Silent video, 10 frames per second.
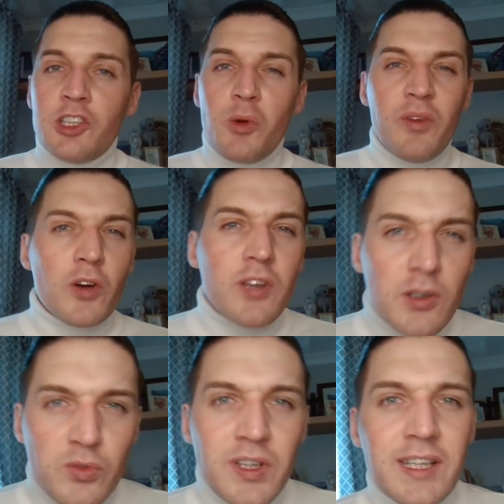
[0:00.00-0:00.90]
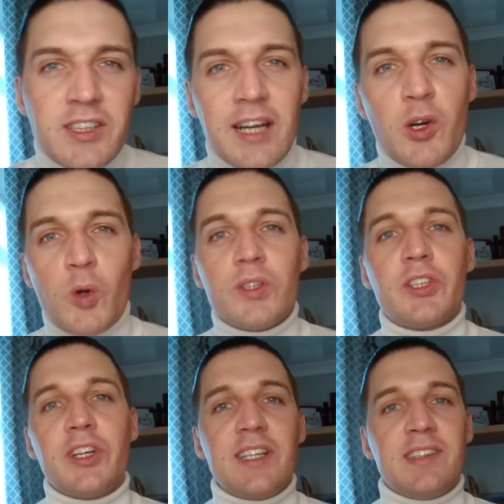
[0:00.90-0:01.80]
So we've got those really great core
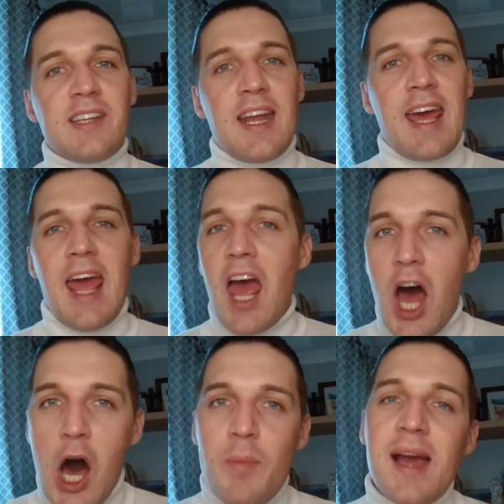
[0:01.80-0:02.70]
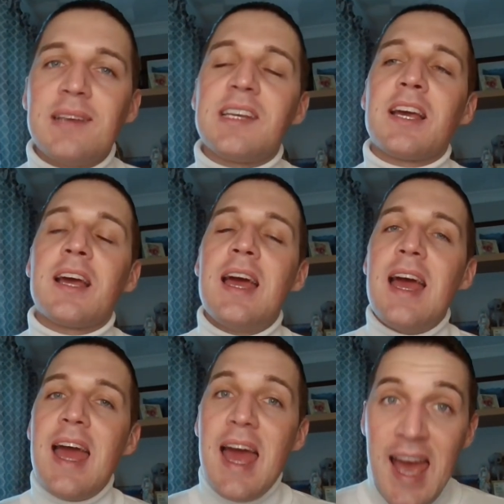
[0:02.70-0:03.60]
ingredients in here. Amazing.
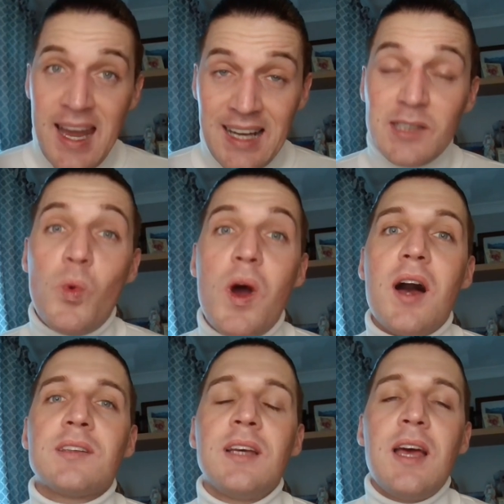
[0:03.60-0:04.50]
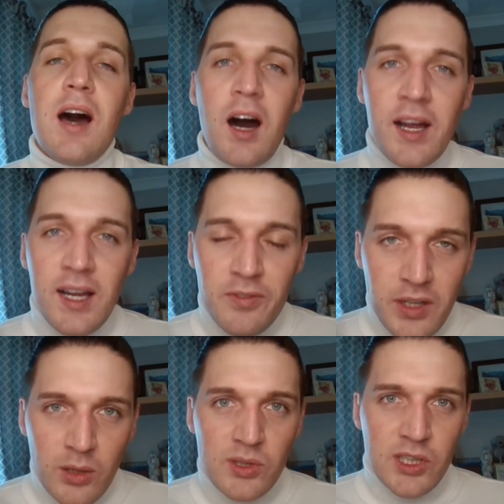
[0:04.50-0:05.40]
It has worked. I have
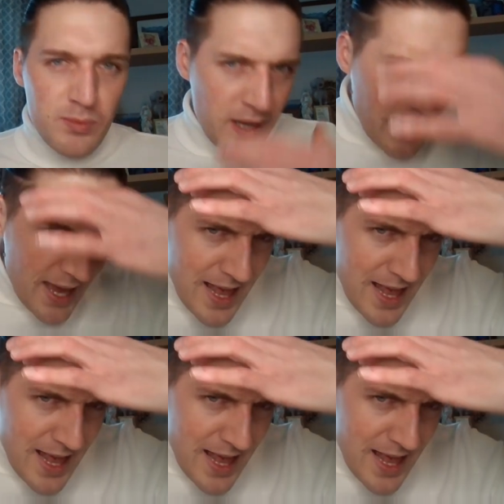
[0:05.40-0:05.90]
noticed my